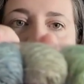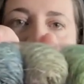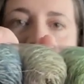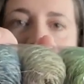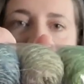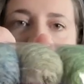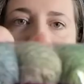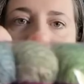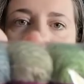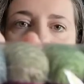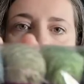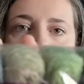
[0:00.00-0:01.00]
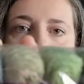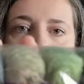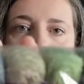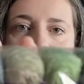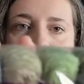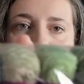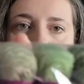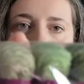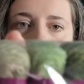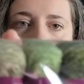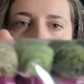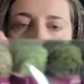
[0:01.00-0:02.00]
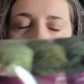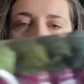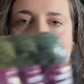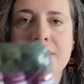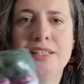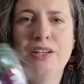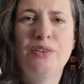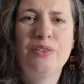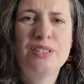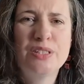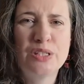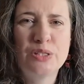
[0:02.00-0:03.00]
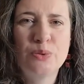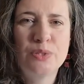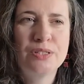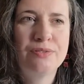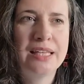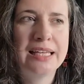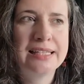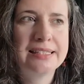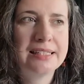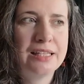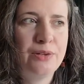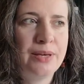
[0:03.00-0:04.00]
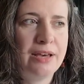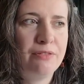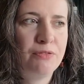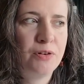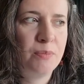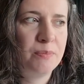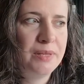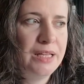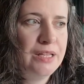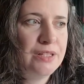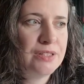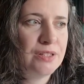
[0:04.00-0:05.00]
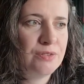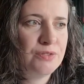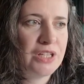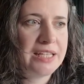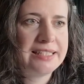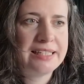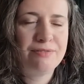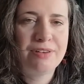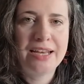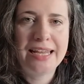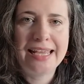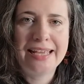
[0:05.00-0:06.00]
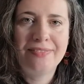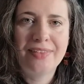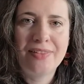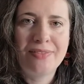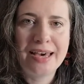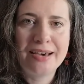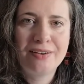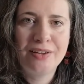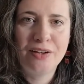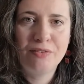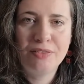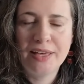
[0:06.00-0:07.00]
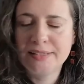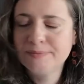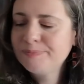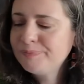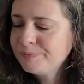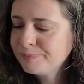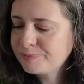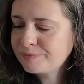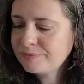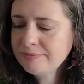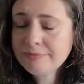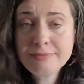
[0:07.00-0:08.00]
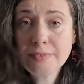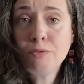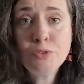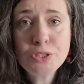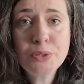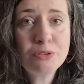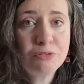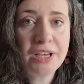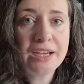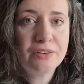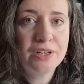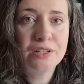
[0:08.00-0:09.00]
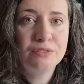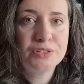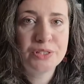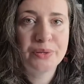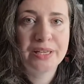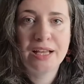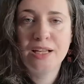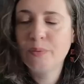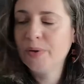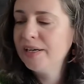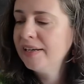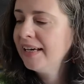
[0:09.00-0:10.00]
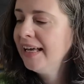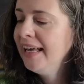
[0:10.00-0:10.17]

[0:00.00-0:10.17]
So they're lots of little 2-ply yarns, you know, the sorts of things that you get from sort of JC Rennie and that kind of thing, for doing ferrule, for doing colour work.